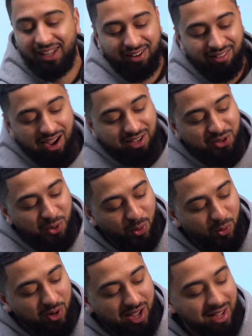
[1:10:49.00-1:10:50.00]
all right,
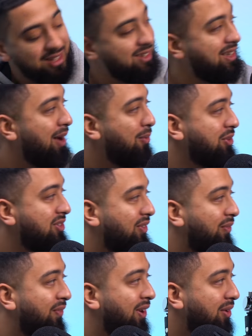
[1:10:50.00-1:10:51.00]
cool, guys. That was the
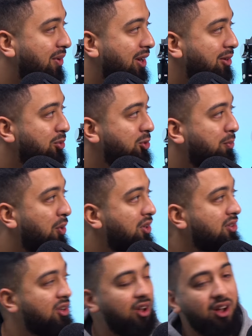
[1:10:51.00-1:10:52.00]
Fit Credibles
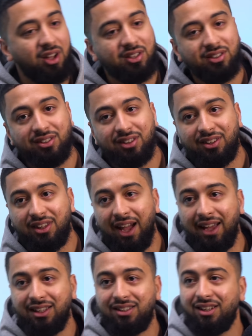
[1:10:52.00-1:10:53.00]
podcast.
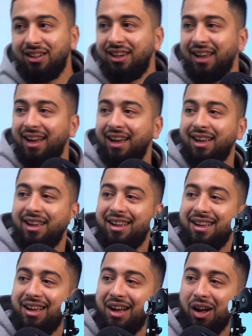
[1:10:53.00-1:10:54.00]
That is it there.
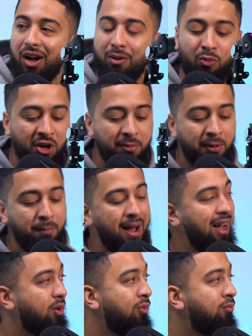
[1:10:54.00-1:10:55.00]
Um, we're going to be
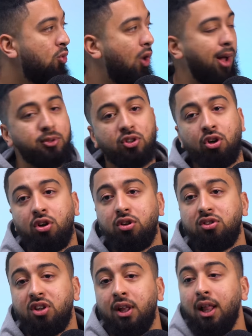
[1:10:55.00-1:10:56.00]
back with more
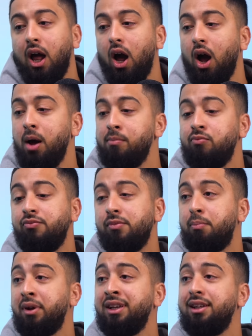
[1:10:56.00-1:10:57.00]
episodes. Um,
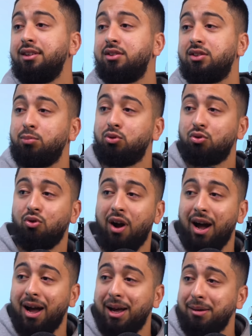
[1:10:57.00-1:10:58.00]
please
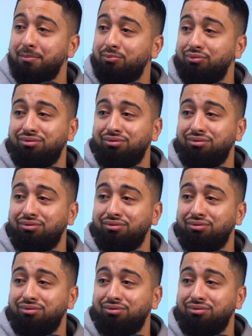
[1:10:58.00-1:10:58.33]
subscribe,